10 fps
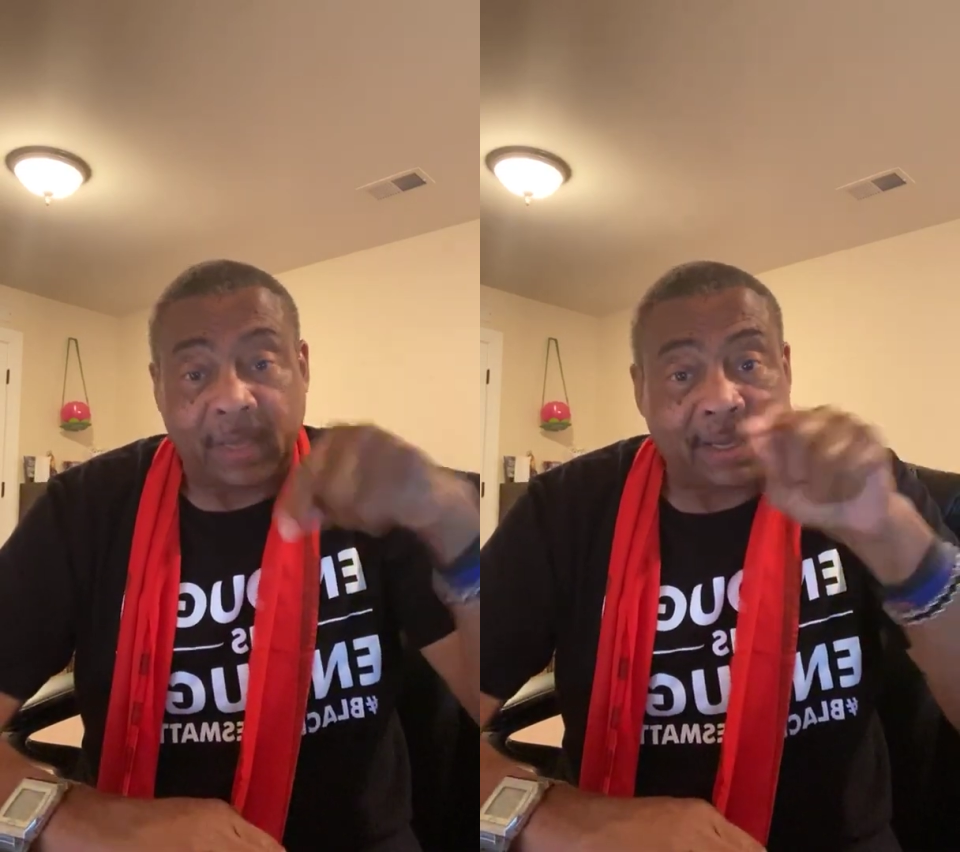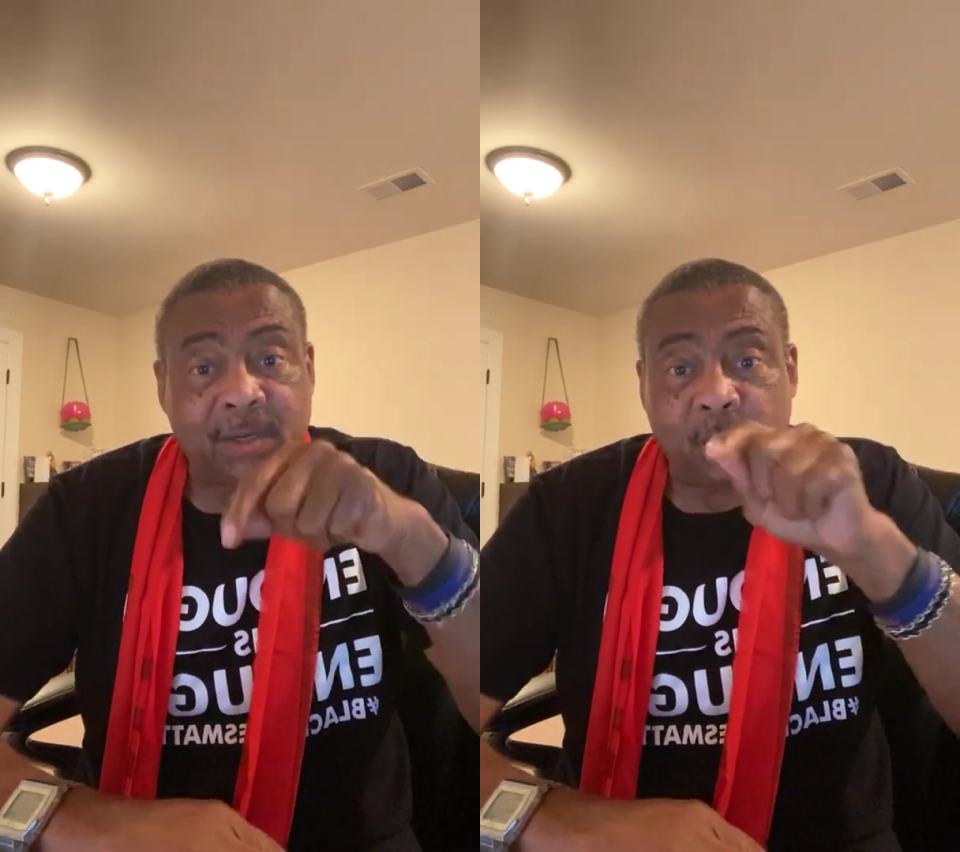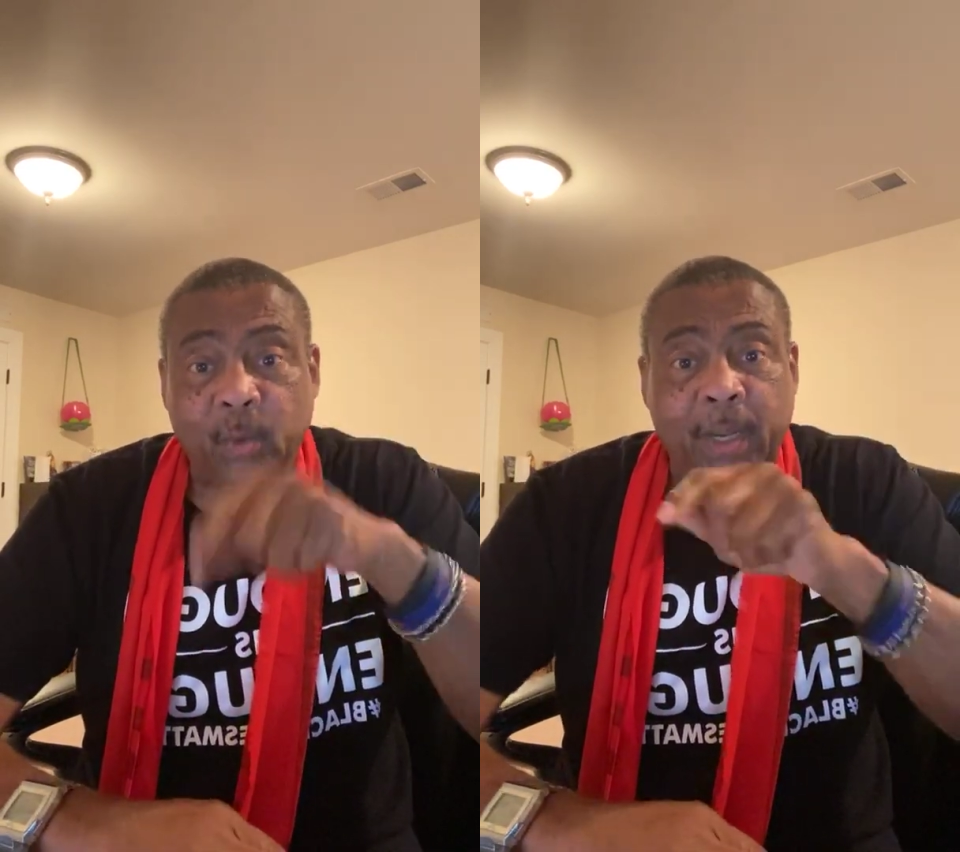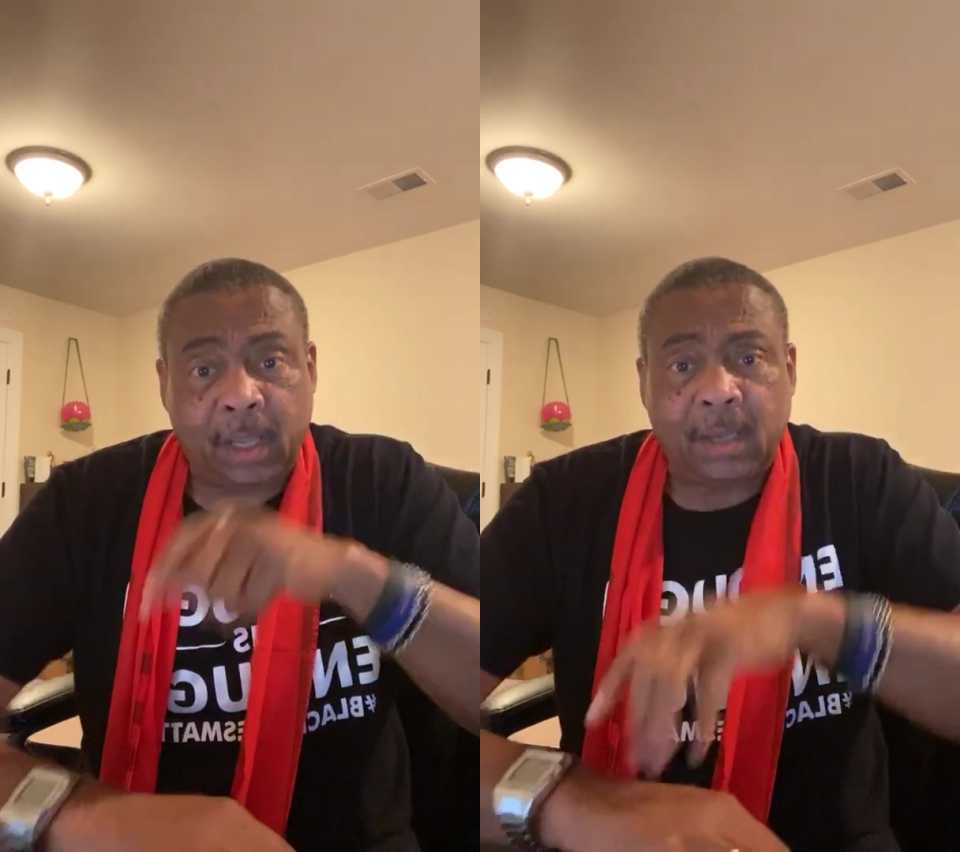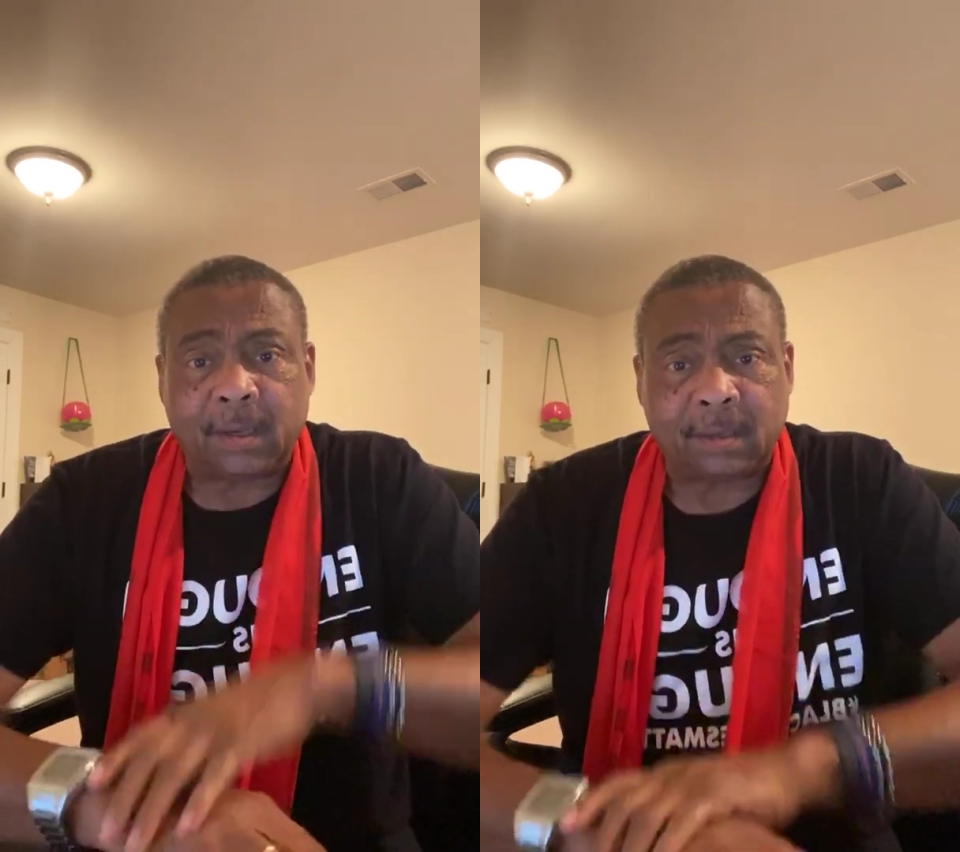they can do it
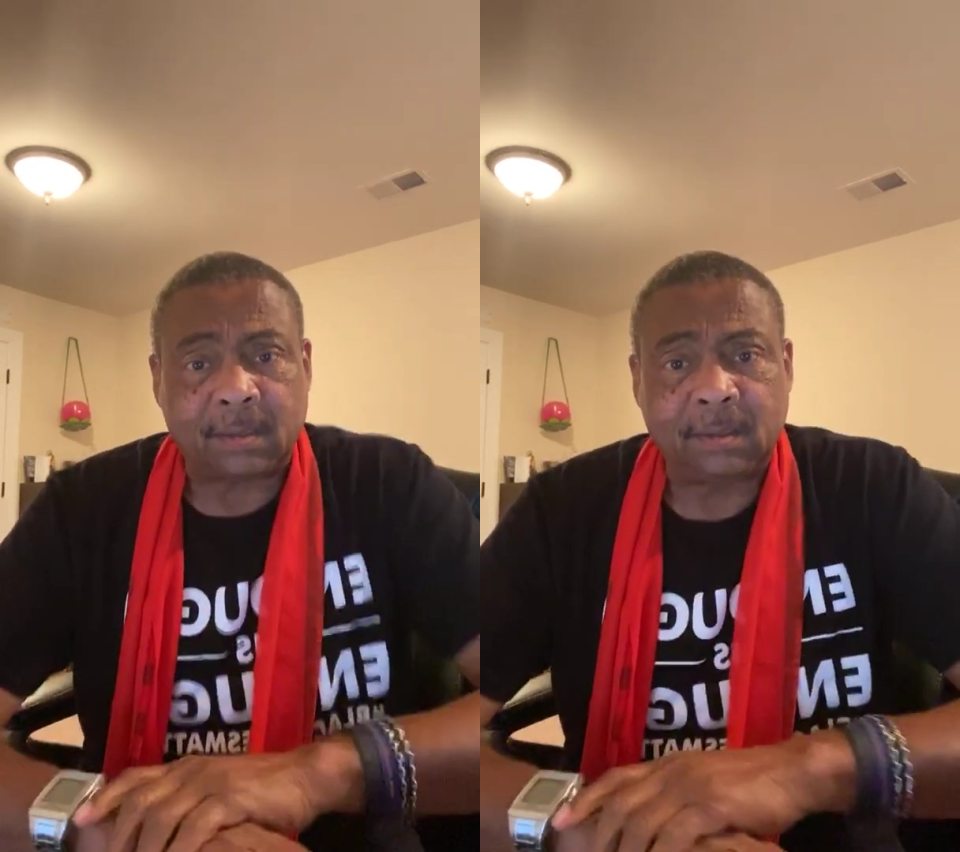here,